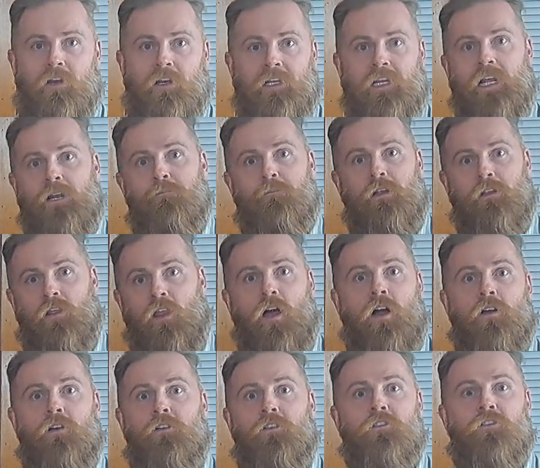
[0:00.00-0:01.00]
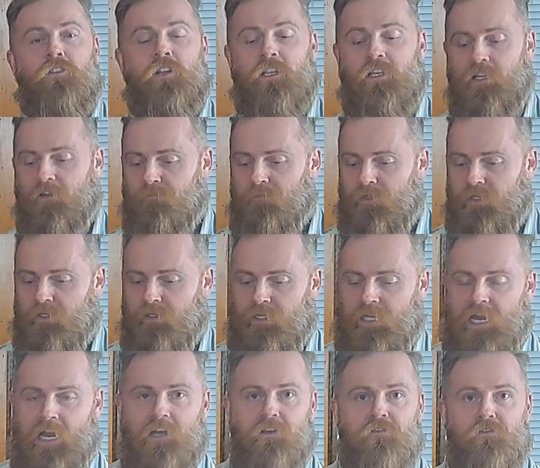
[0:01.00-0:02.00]
They get in my lungs, they give me
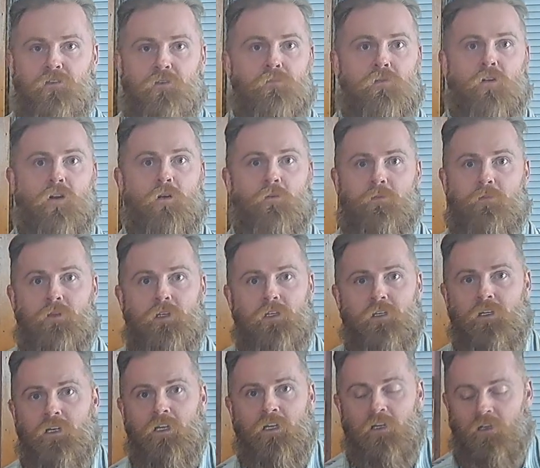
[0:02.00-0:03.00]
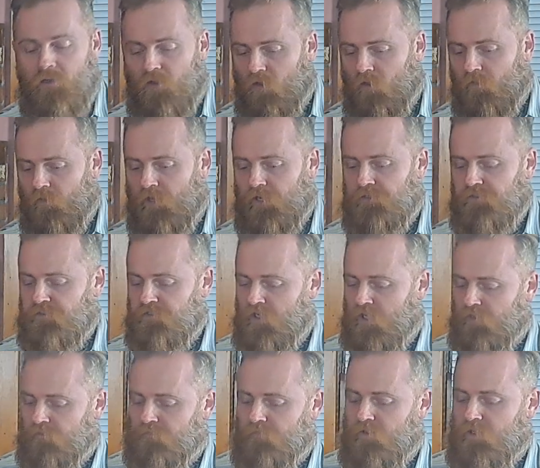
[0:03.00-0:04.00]
cancer probably, all that
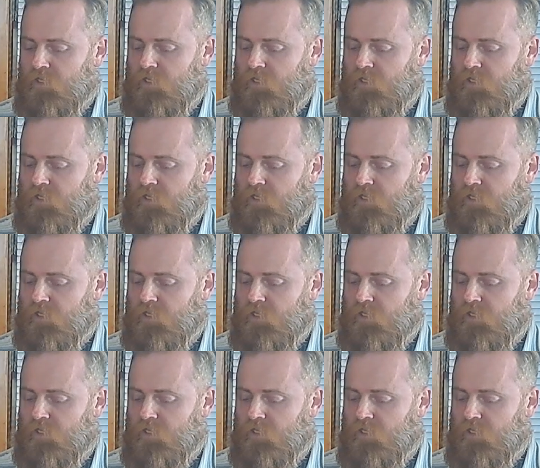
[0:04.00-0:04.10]
stuff.